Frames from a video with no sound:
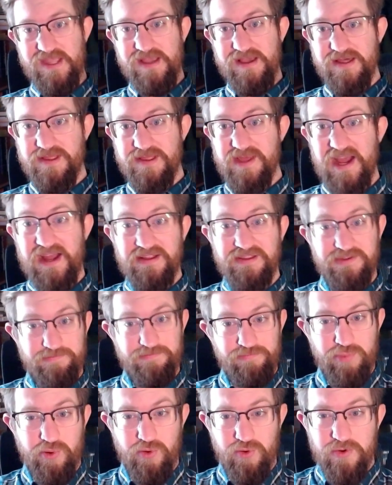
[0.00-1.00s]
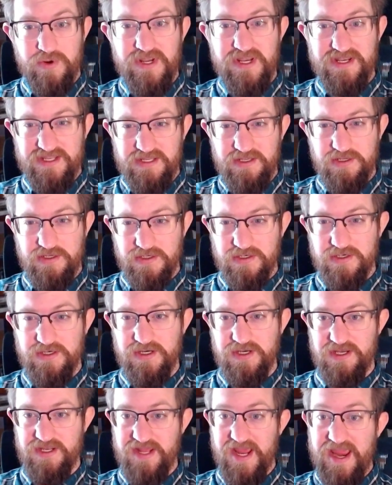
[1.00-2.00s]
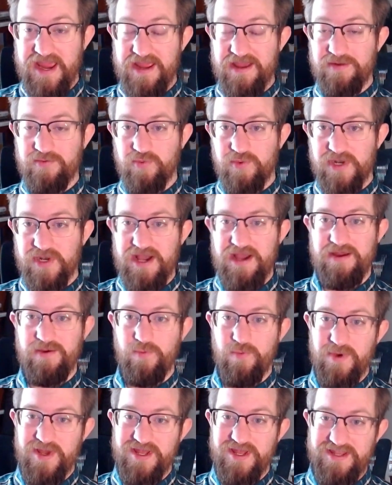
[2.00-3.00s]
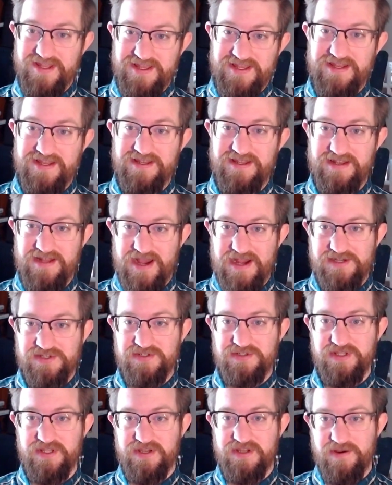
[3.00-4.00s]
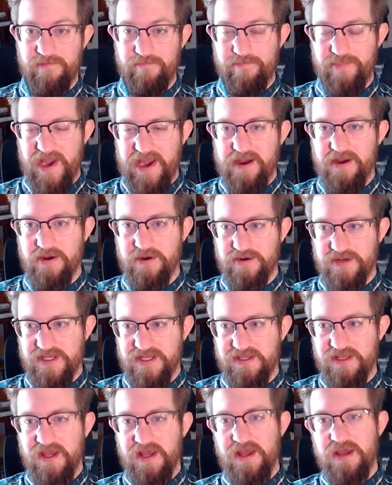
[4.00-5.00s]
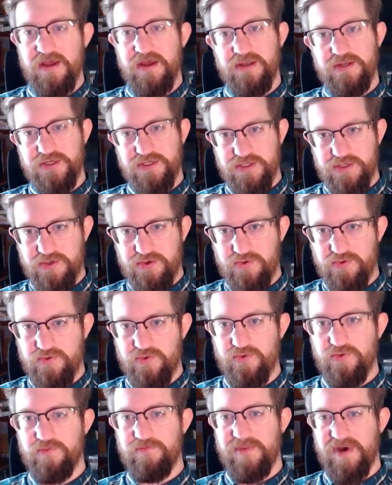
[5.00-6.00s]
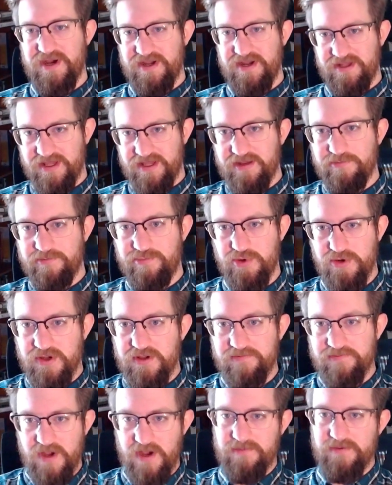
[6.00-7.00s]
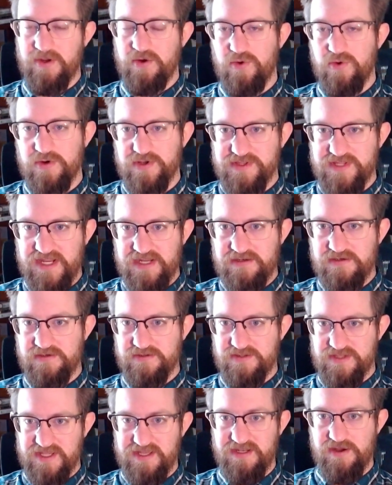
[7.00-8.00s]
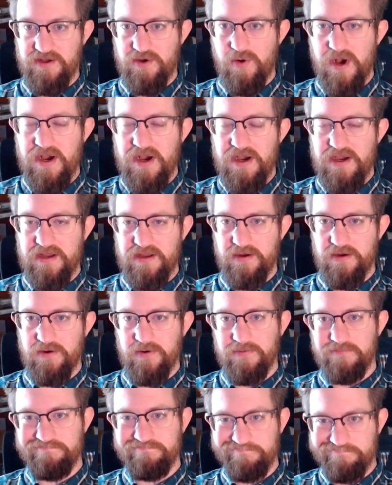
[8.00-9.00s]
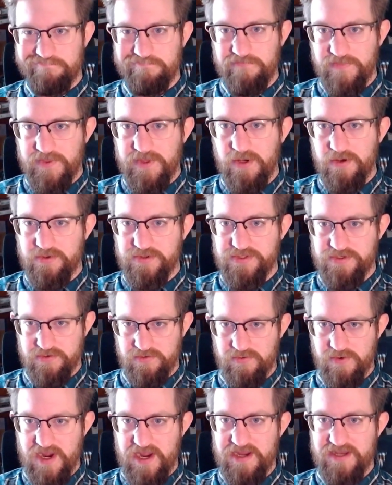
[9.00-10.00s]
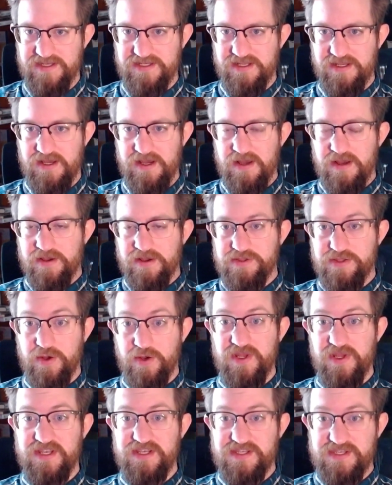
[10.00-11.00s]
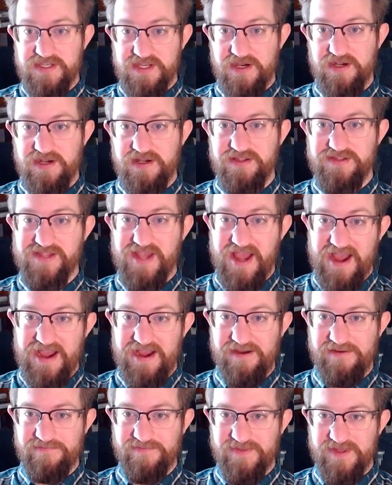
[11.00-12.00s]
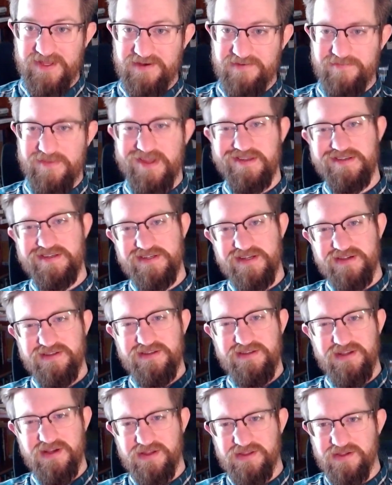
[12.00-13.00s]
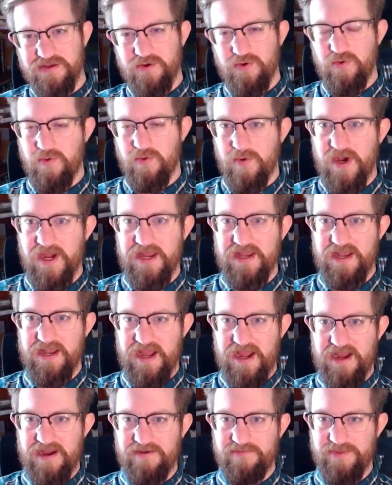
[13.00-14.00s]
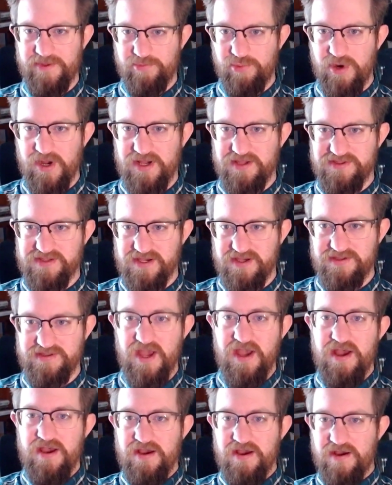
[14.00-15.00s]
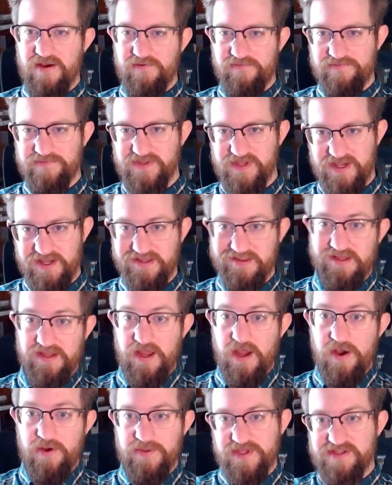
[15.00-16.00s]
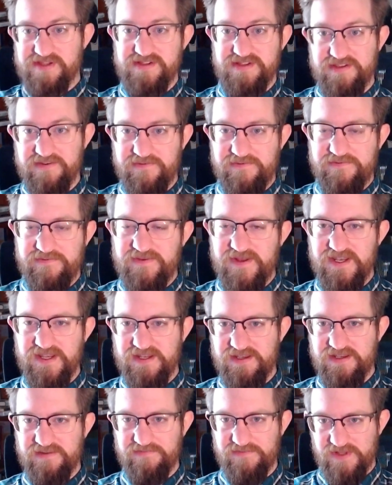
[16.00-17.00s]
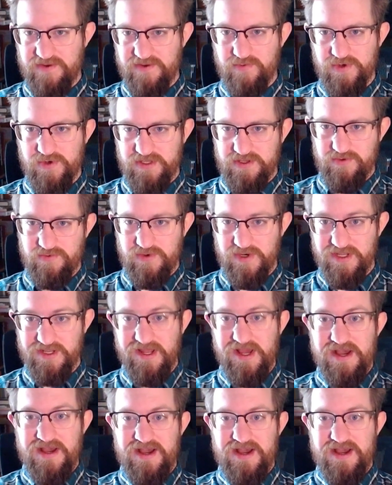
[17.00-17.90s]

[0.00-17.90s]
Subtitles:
That's pretty good. And when I went in and actually compared it to my Book of Common Core standards in Ohio, those are right. So it does have them, it just doesn't quite have the process of saying oh, this is definitively what you want.